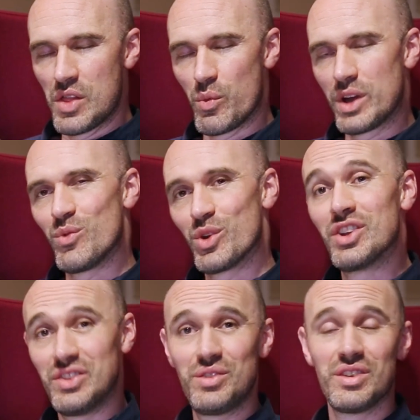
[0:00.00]
The way that we're
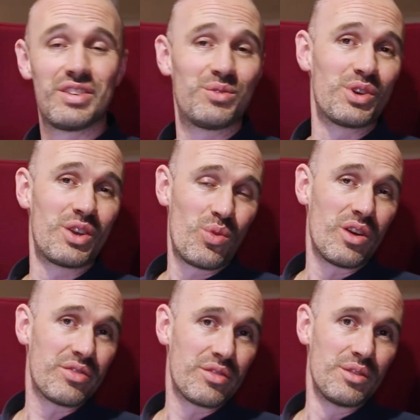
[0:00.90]
going to do this is we're going to
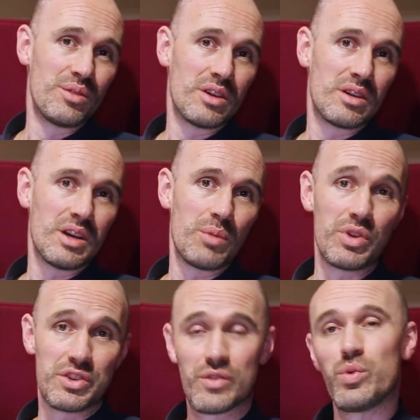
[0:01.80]
work through a
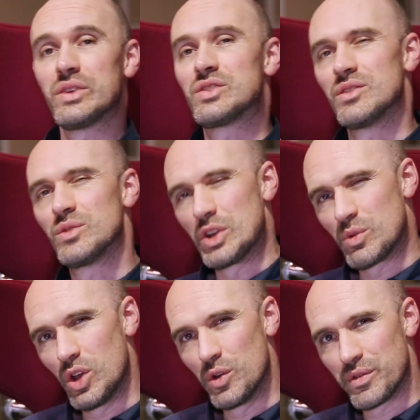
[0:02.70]
bunch of questions which
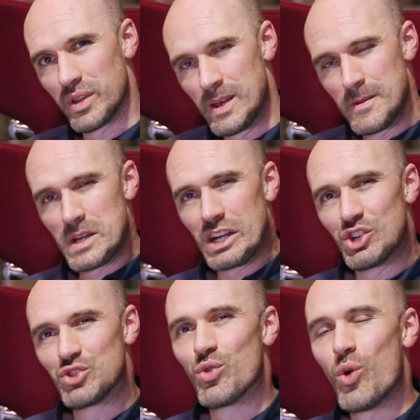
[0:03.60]
will hopefully
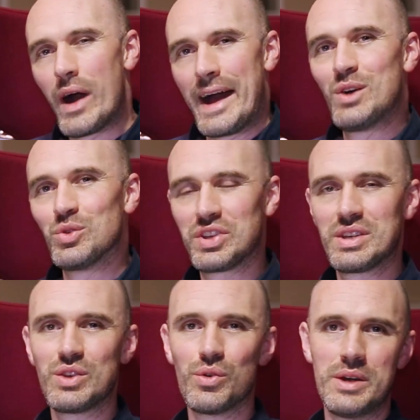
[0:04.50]
draw out
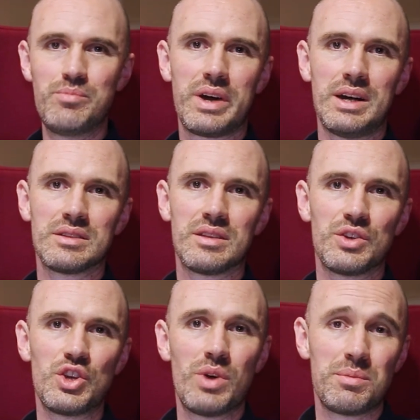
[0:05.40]
your impact.
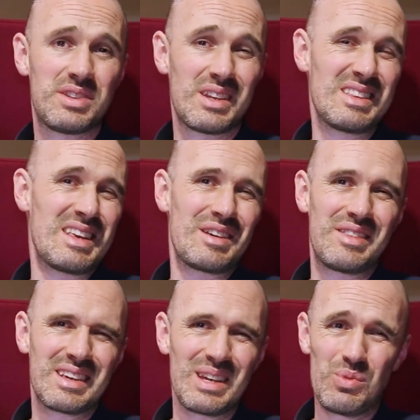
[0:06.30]
You might be sitting there
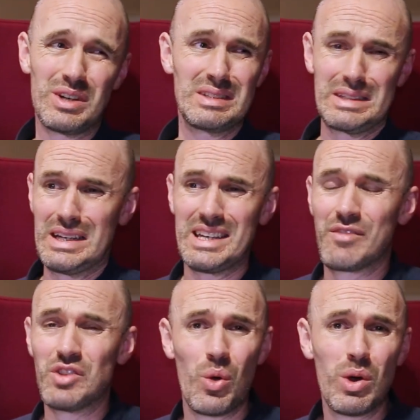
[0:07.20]
thinking, well, I
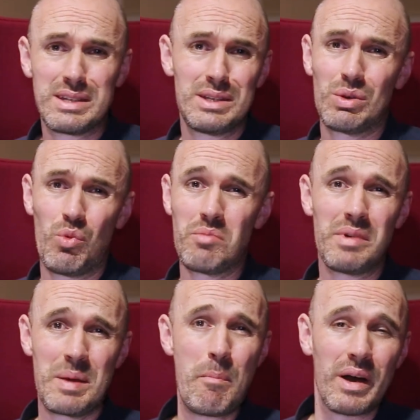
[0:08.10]
have no idea what
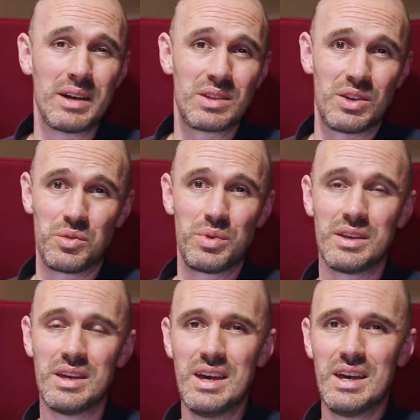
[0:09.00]
my impact could
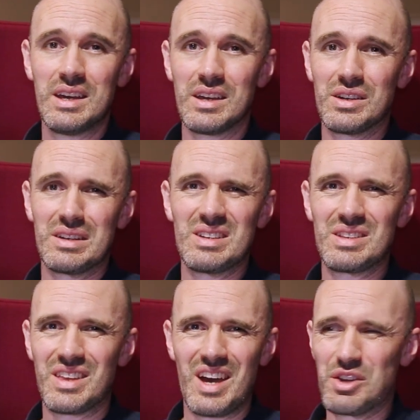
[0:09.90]
be.
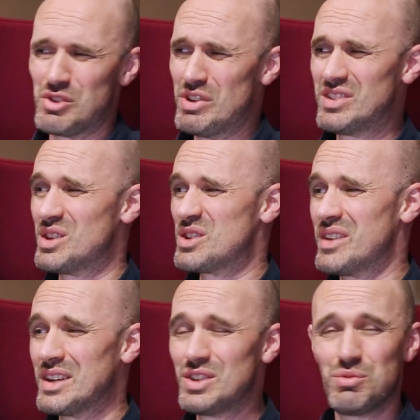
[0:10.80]
The kind of research
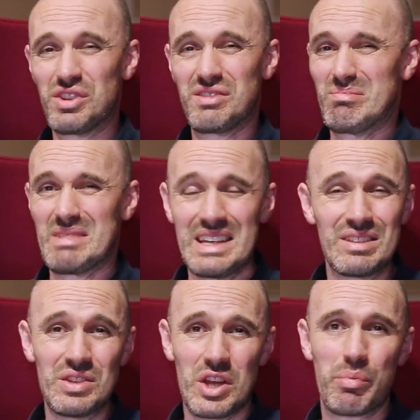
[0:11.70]
that I do just
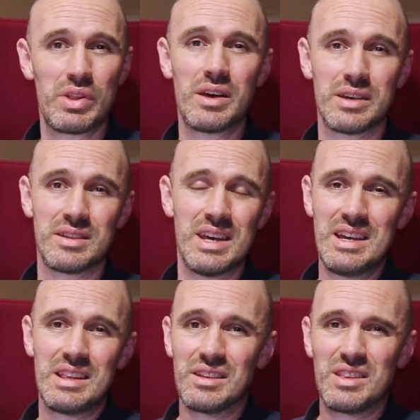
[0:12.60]
isn't applied.
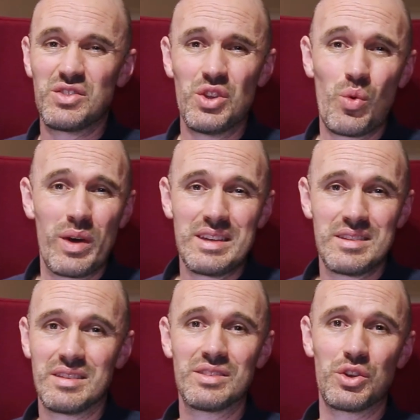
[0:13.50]
There's no way
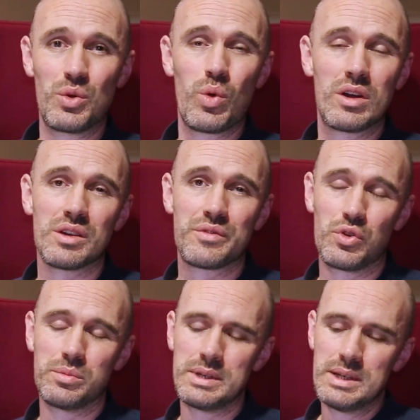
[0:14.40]
this is going to work
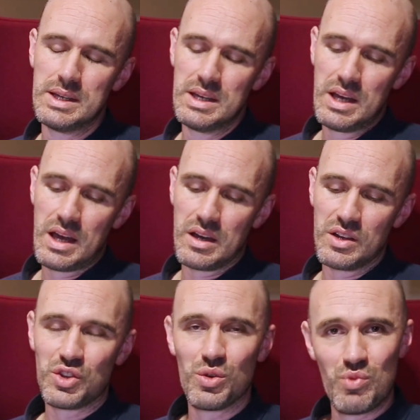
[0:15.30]
for me.
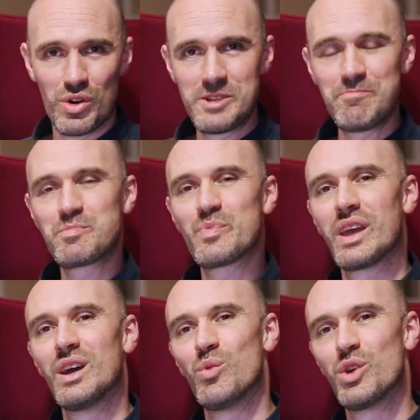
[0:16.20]
Don't worry.
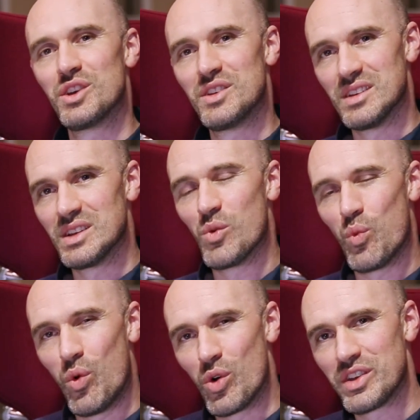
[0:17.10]
We're going to
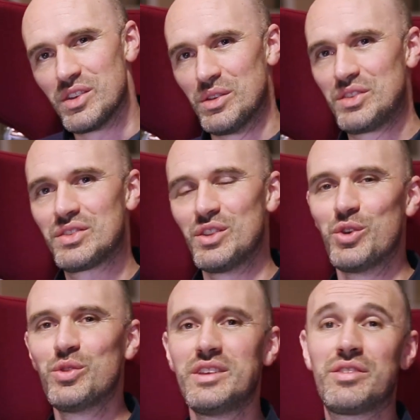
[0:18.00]
walk you
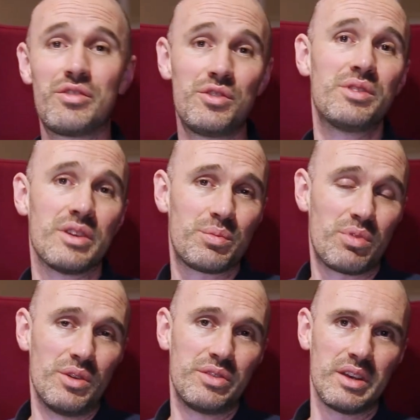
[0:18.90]
slowly through this
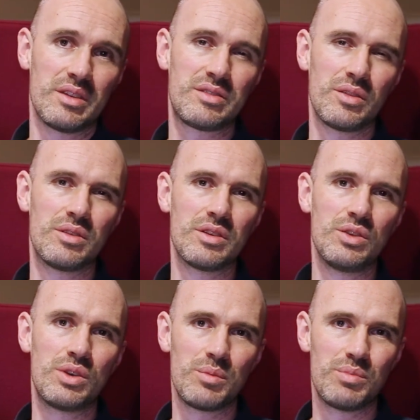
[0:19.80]
process so that
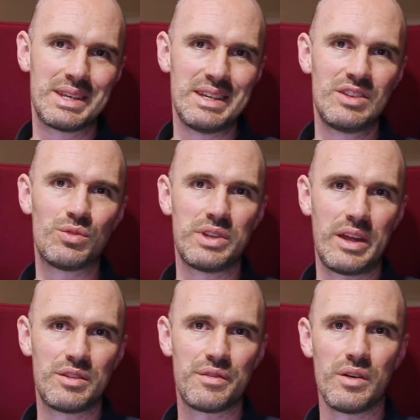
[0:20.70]
you can begin to
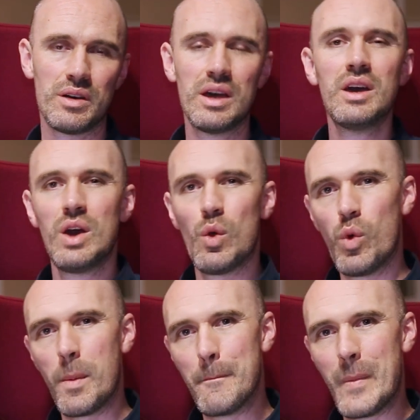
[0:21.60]
identify
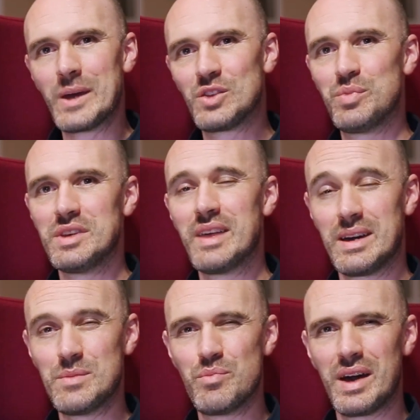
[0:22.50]
what might be
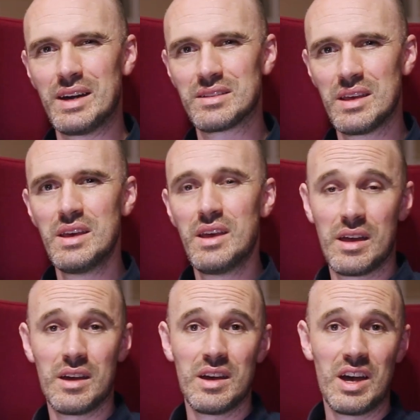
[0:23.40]
that impact,
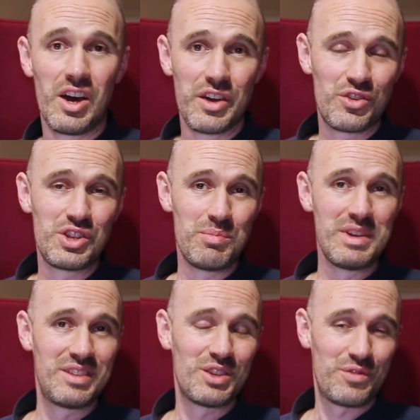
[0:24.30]
either in the
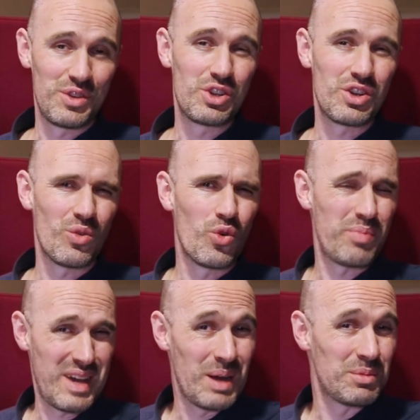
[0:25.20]
immediate future or
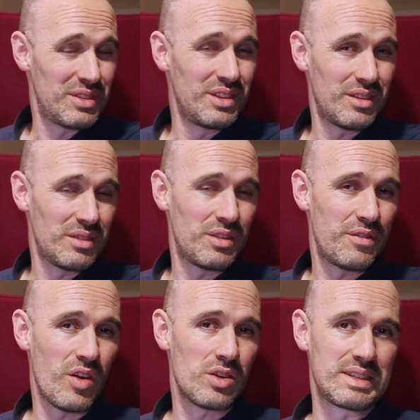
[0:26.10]
perhaps in the
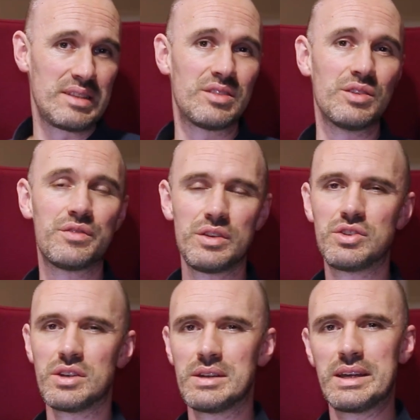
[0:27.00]
far distant
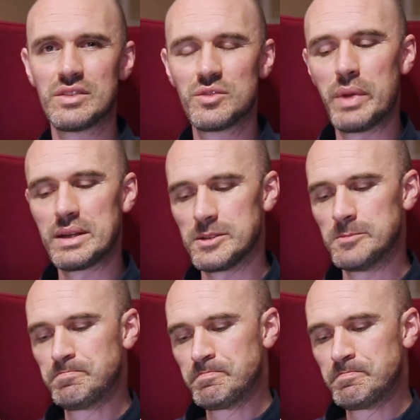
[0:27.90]
future. It doesn't matter.